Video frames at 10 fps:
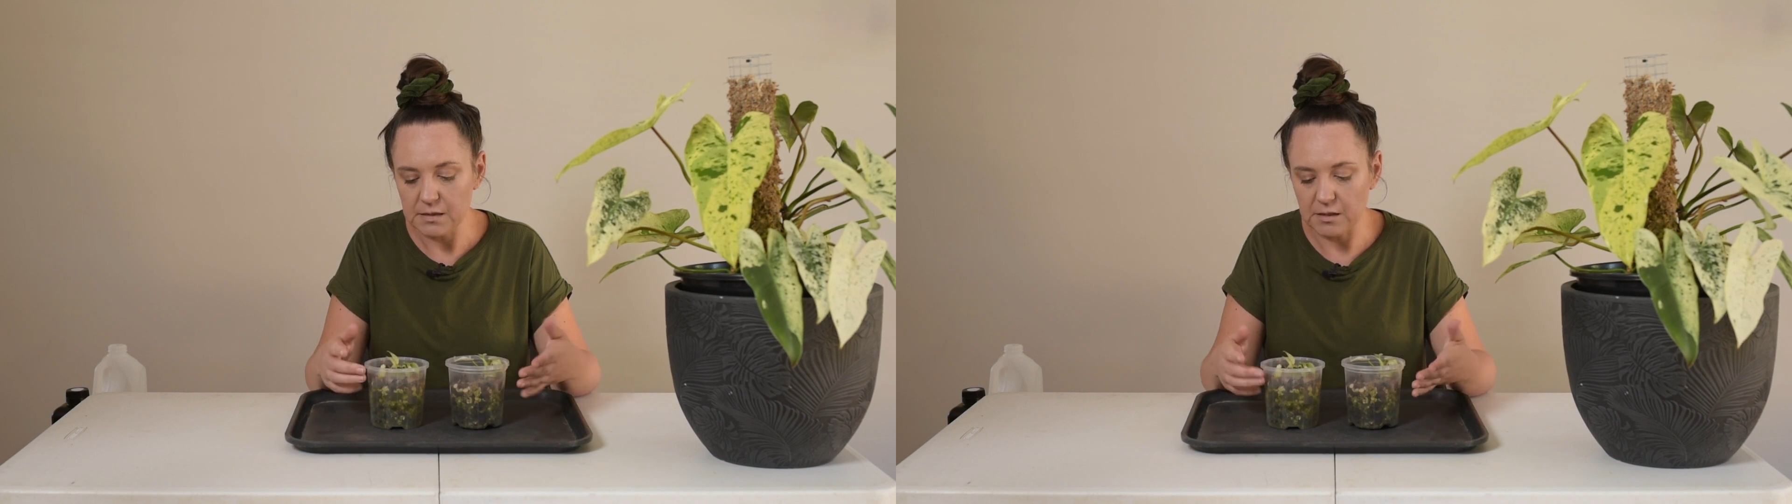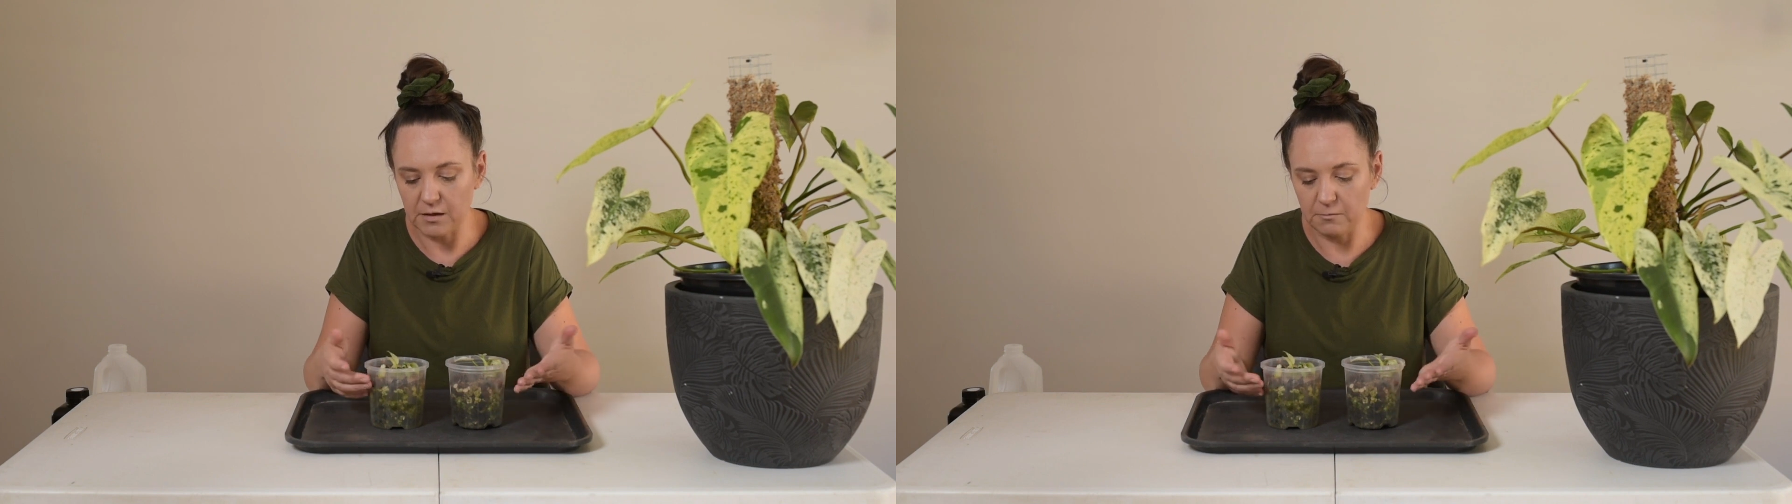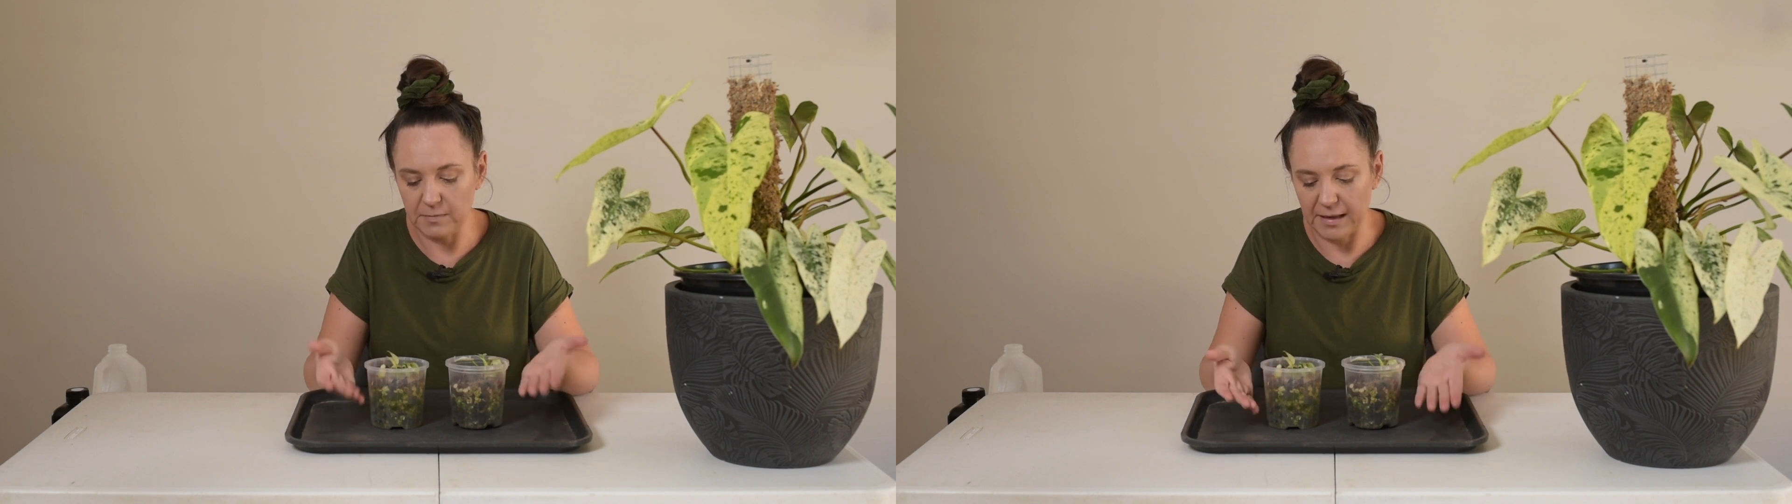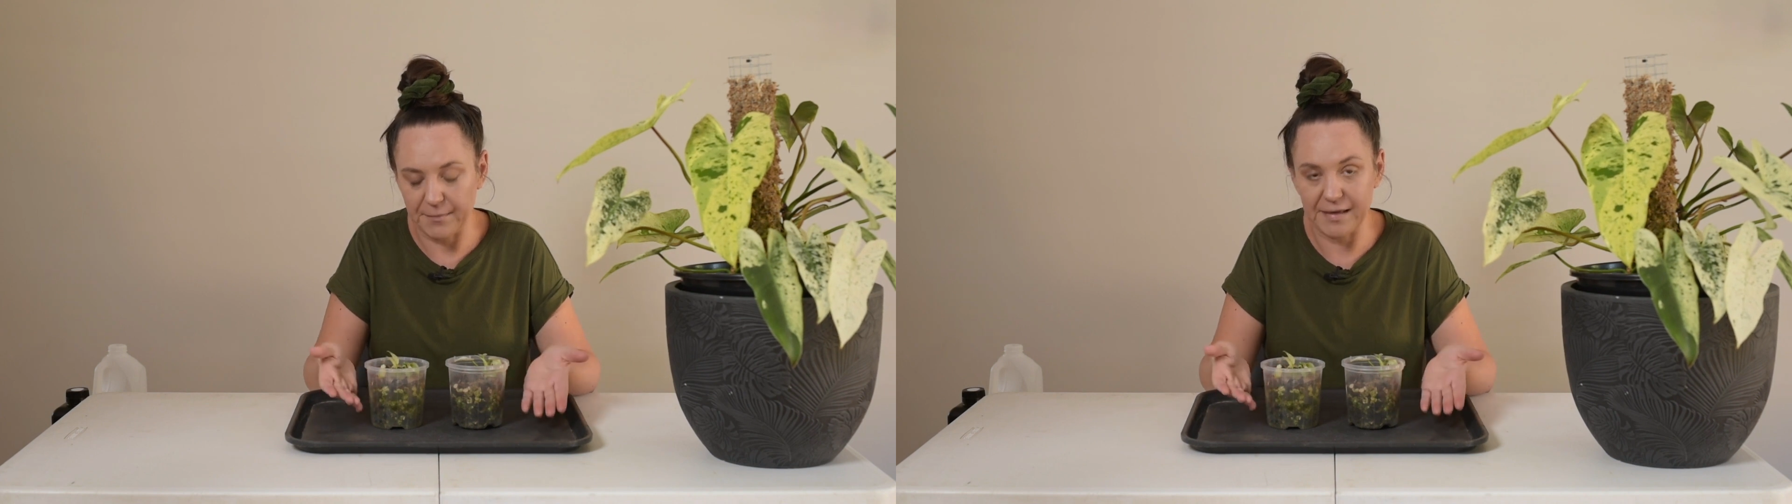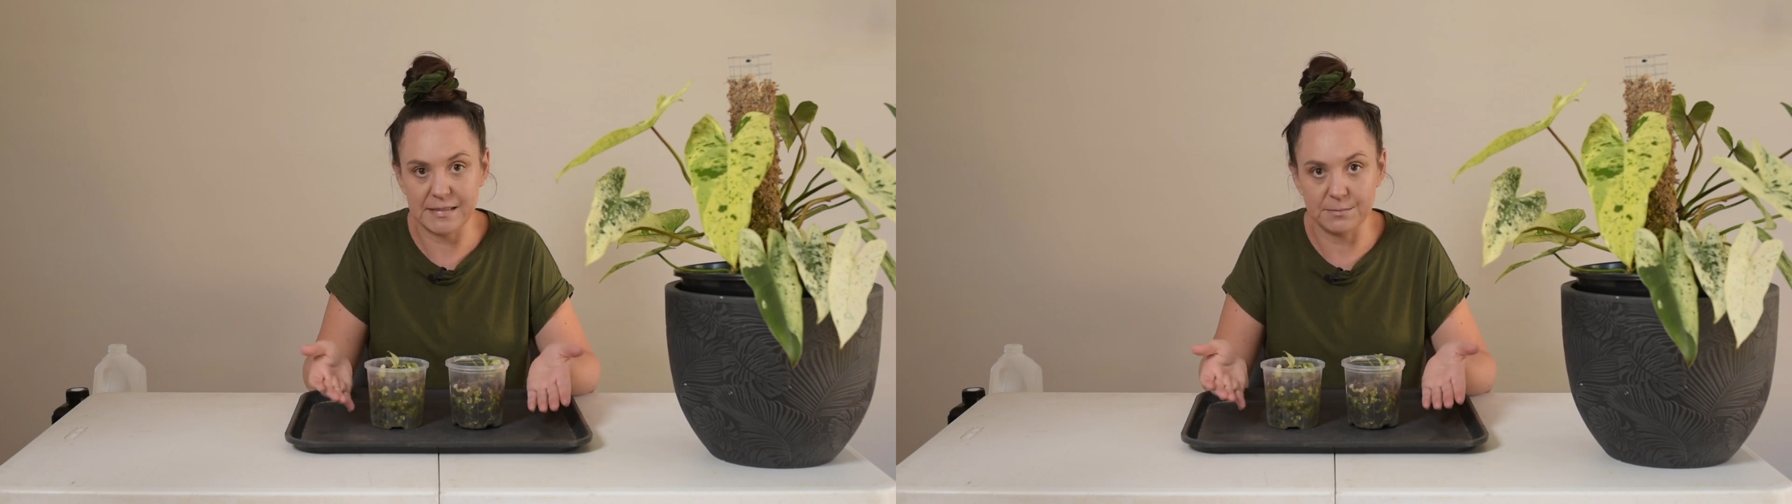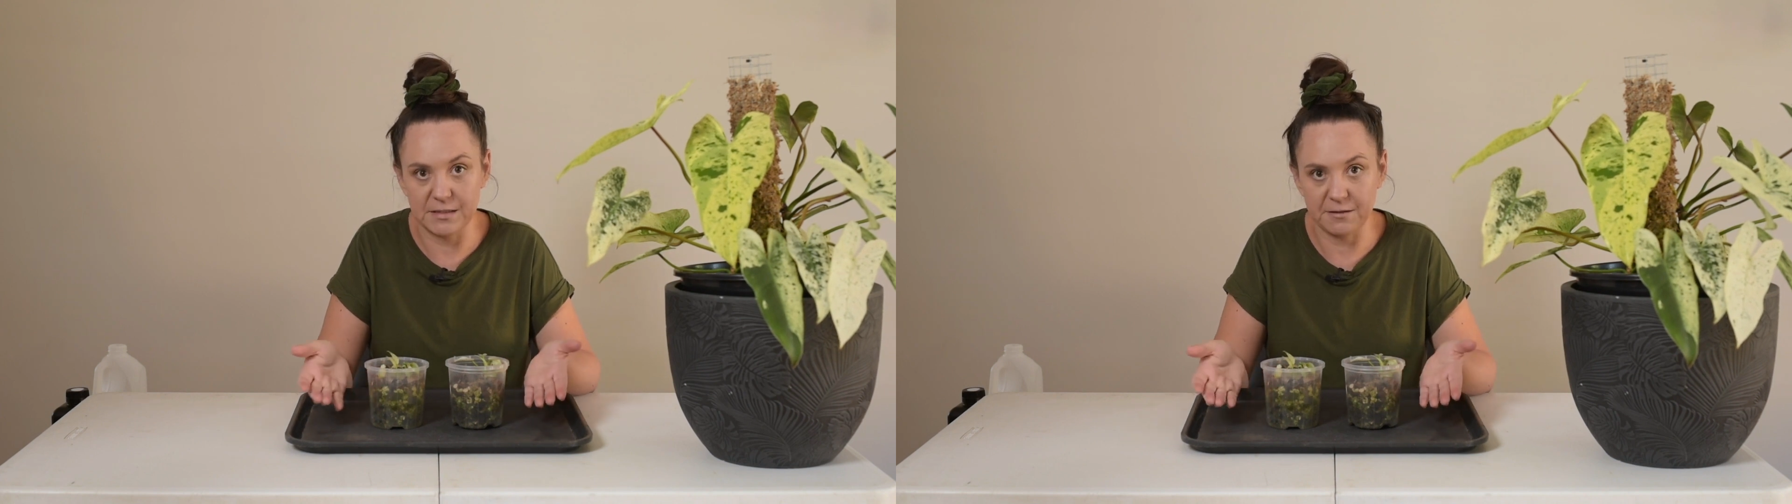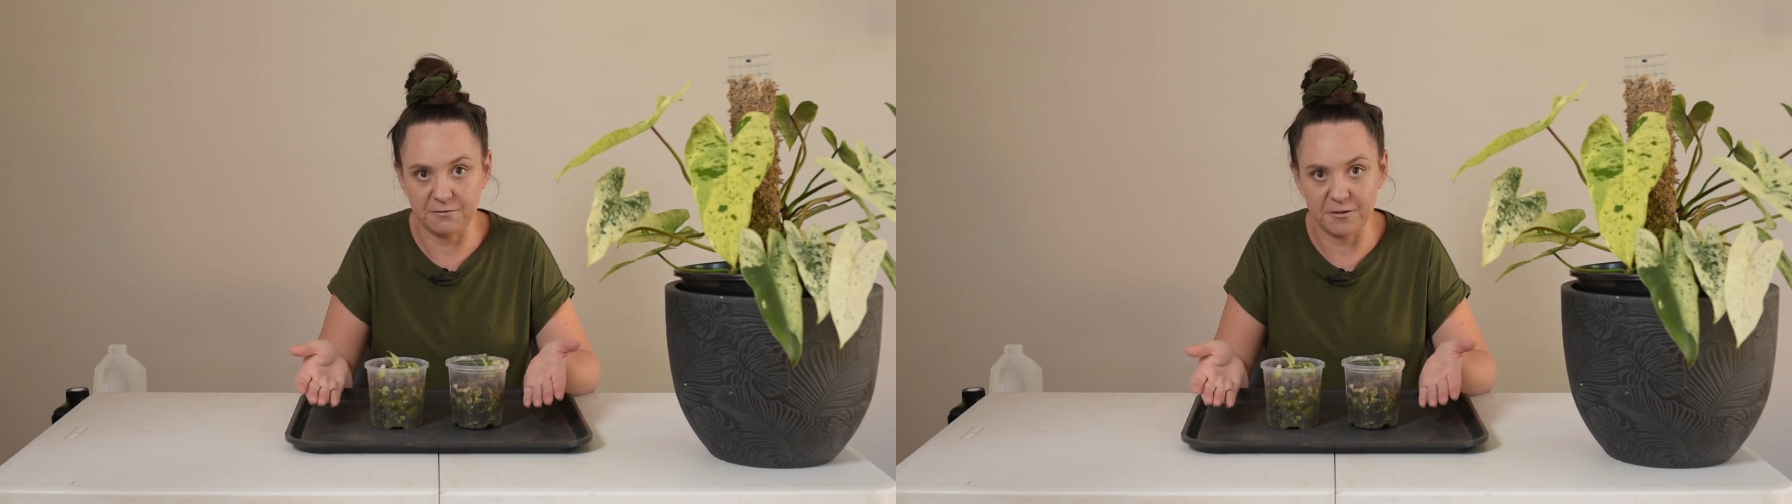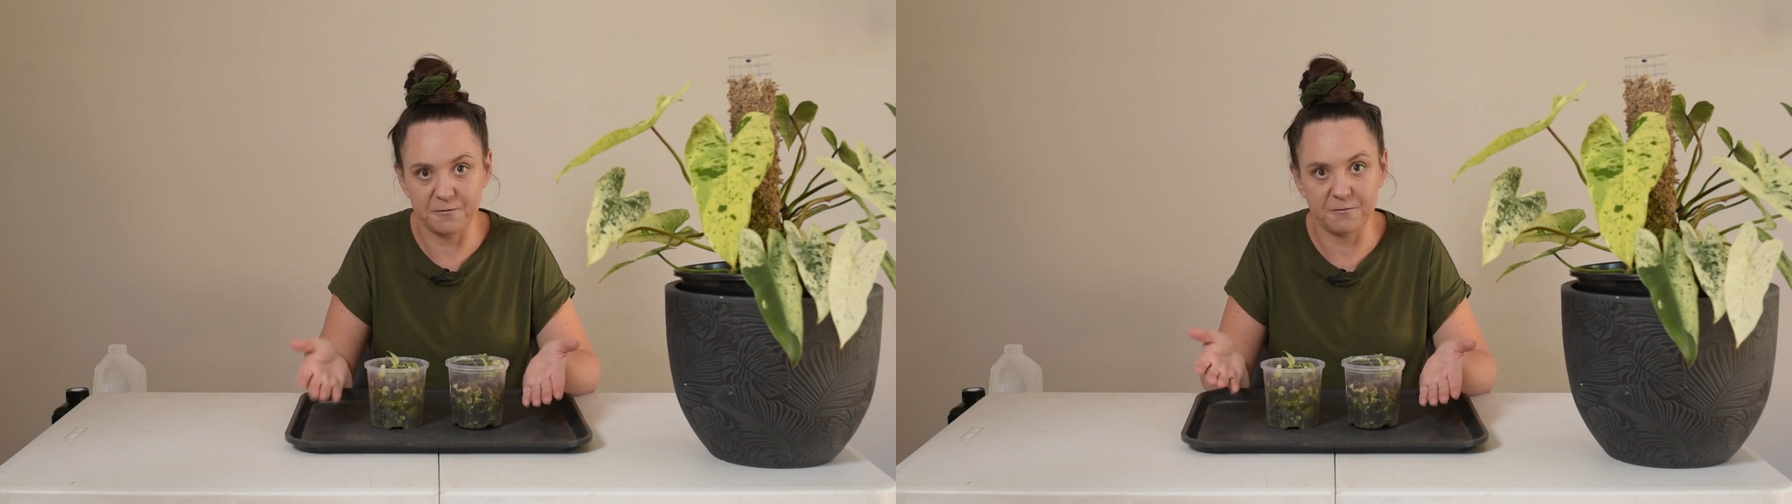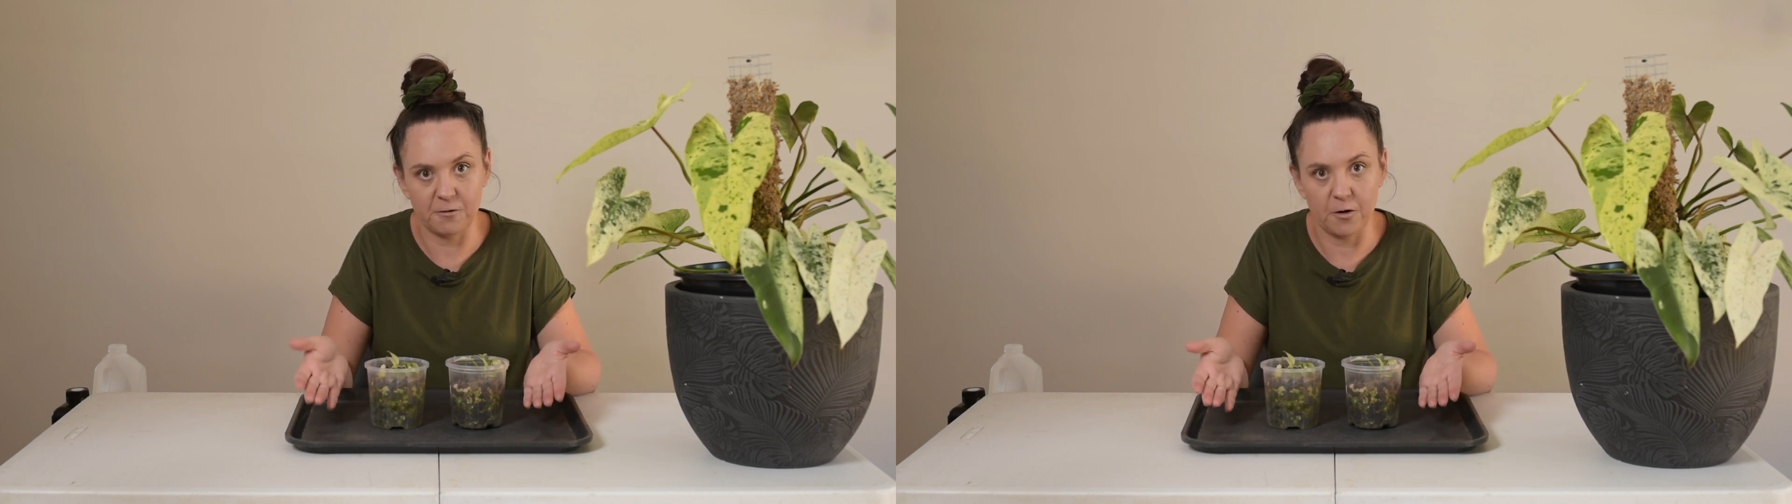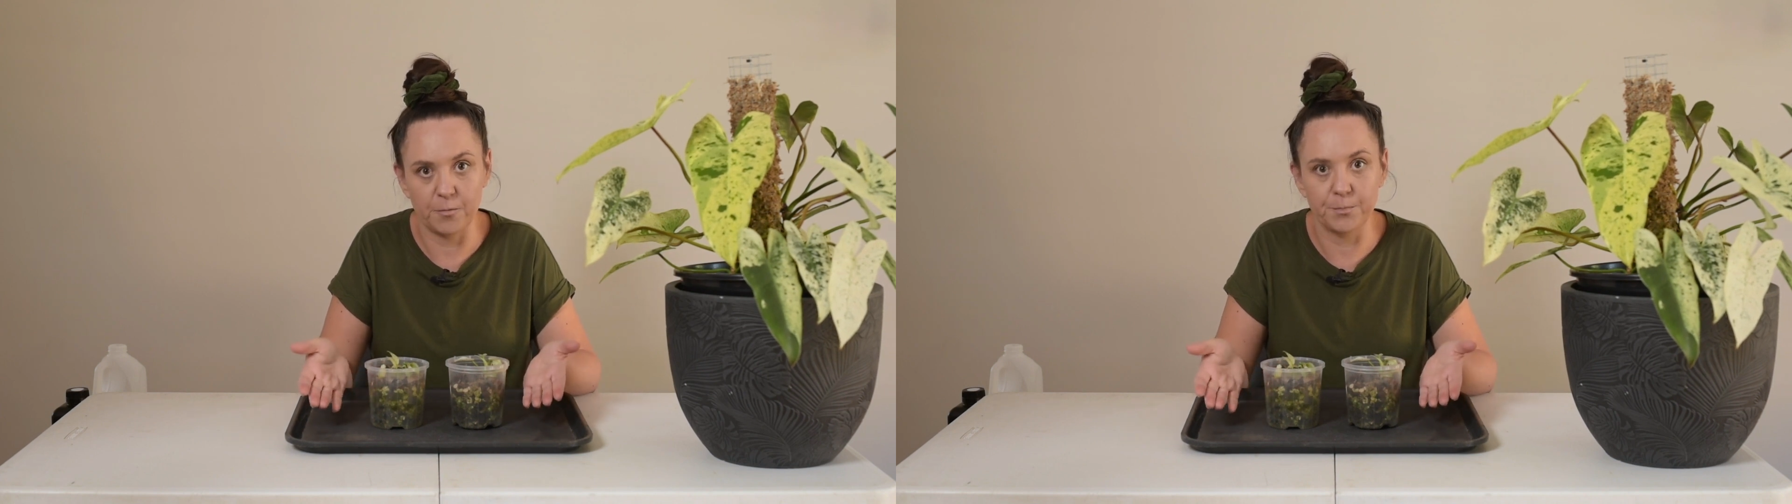So that makes them different
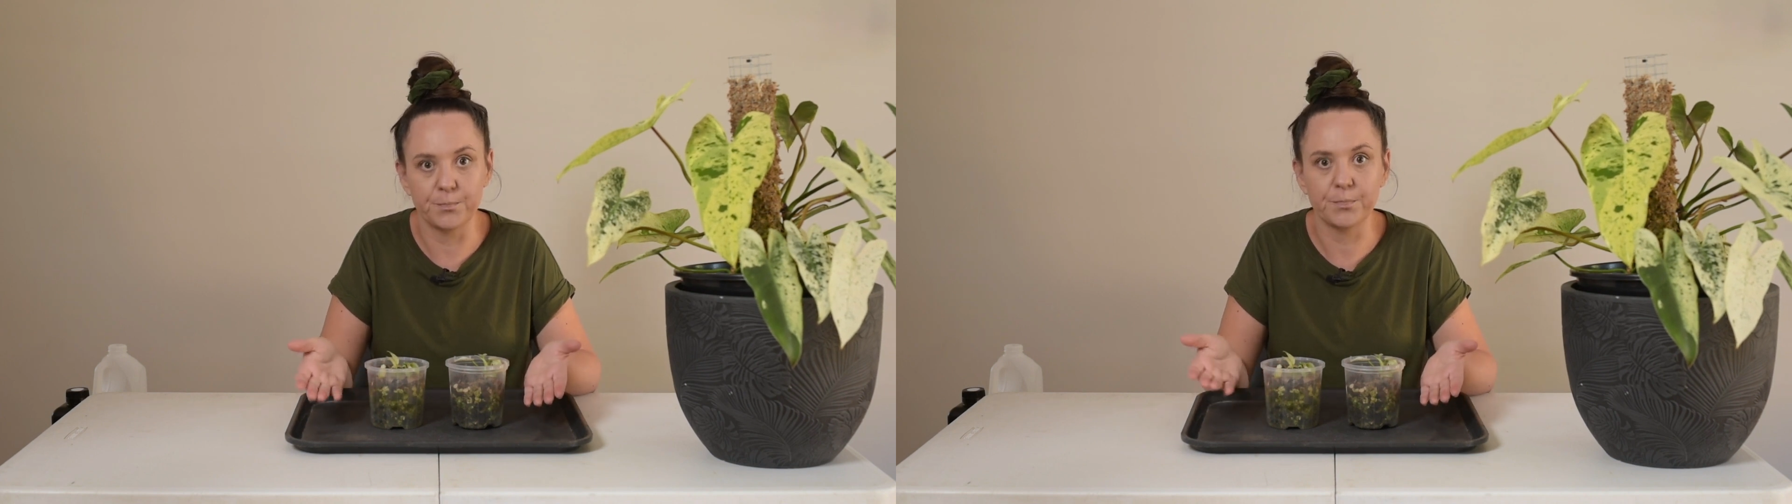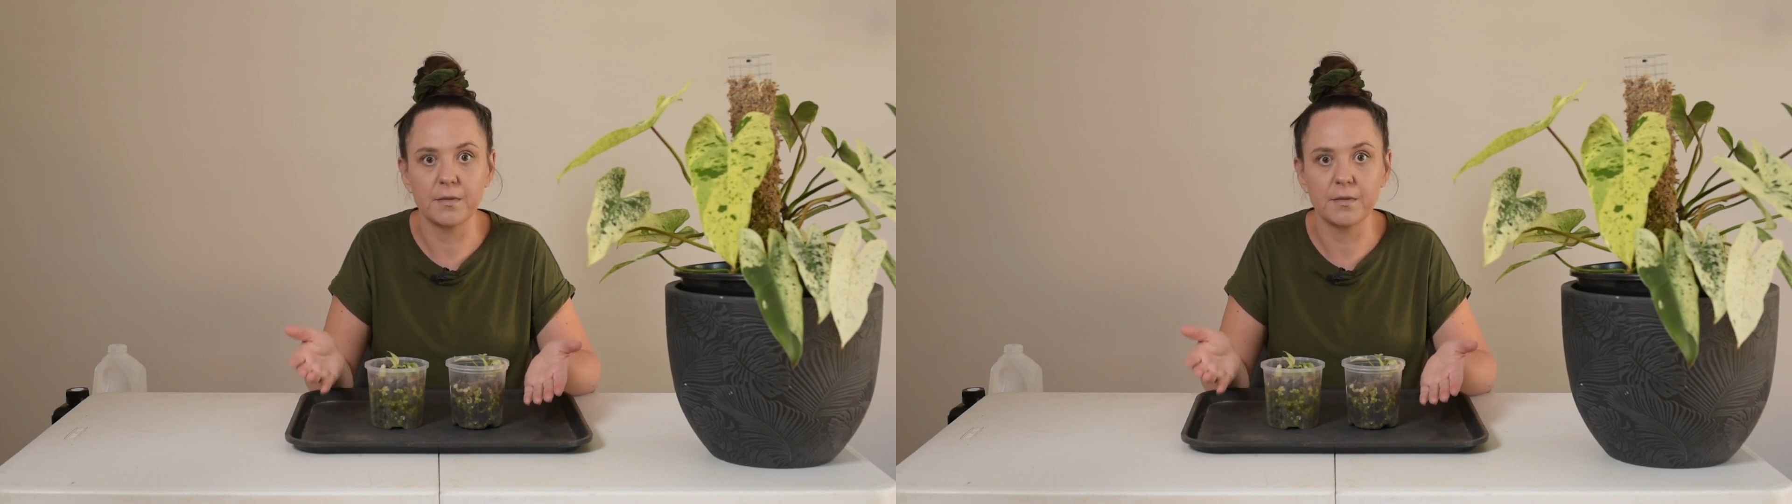from